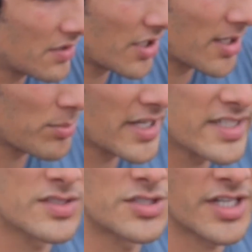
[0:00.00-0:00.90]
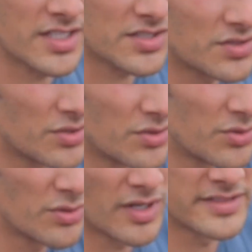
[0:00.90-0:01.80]
young plants a chance
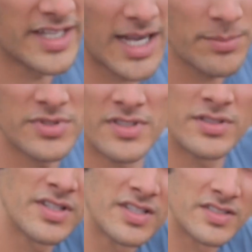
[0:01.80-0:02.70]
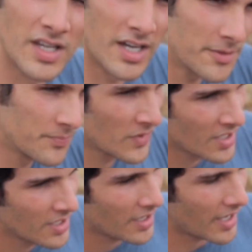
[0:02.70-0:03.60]
to adapt to the sun
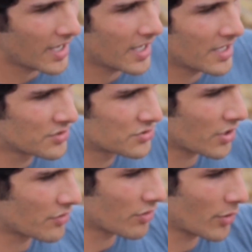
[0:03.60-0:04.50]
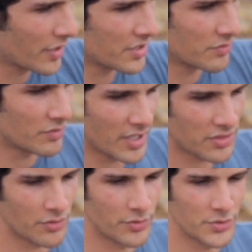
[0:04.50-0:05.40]
and start growing and get
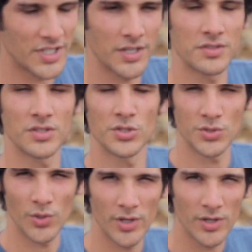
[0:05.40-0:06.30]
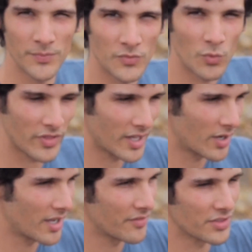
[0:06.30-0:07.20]
their roots out into the soil
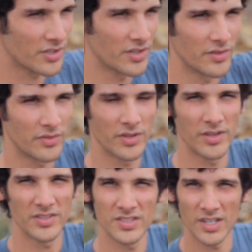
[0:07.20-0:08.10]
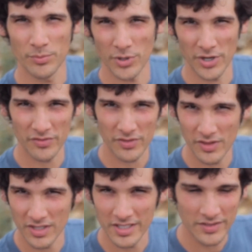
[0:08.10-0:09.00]
without having the sun burn
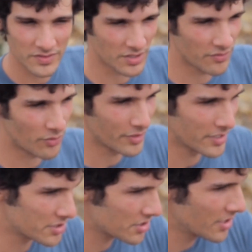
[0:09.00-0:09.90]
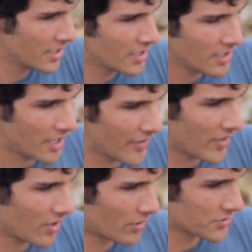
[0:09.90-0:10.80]
the leaves and the foliage. And
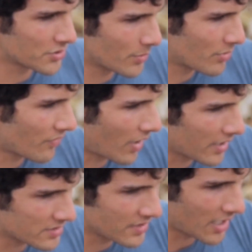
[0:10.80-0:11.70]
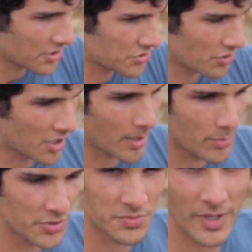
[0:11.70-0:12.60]
then also it provides a natural
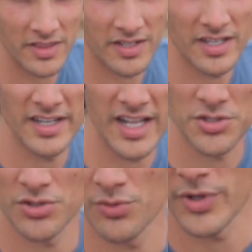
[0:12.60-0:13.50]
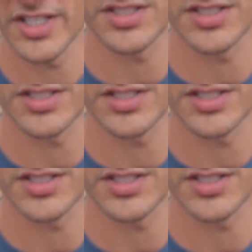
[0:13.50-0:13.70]
compost method and a natural weed